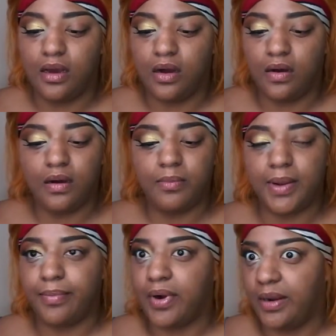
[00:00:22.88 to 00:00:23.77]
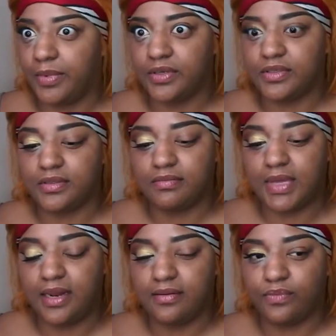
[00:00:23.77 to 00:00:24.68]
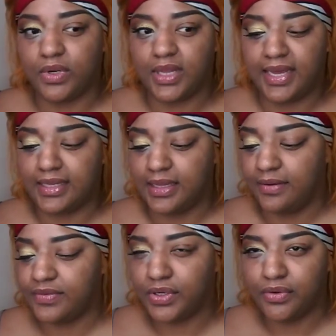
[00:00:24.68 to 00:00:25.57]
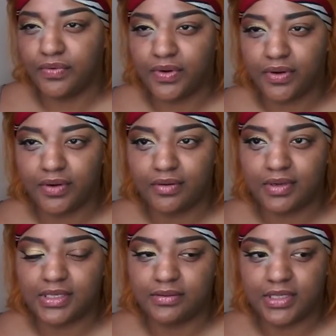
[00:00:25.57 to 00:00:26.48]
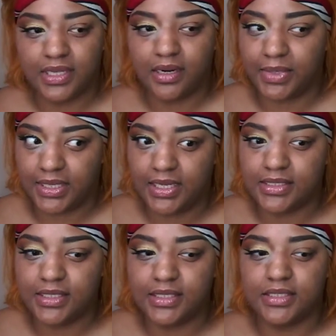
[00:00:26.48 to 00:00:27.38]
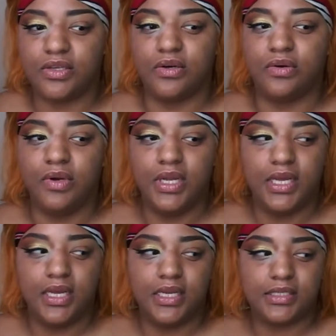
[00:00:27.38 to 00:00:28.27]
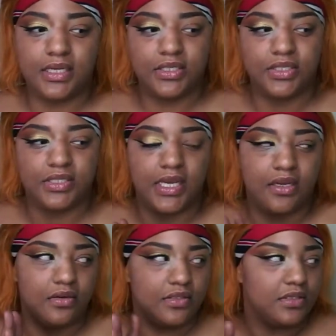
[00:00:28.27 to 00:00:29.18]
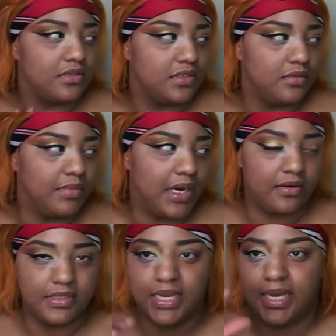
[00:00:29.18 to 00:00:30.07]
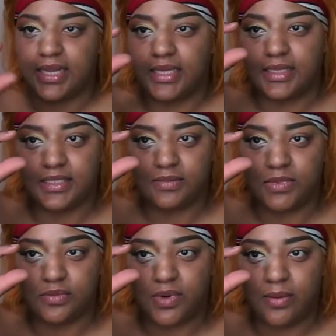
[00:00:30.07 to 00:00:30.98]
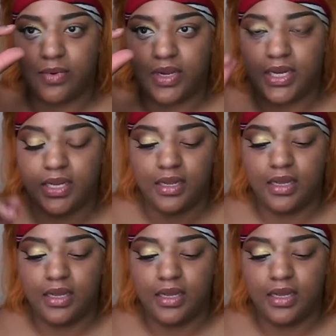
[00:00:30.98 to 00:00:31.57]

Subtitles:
all my primers that were like left over because I was cleaning out my closet, and so instead of just hanging on to those little bottles that had like this much primer in it,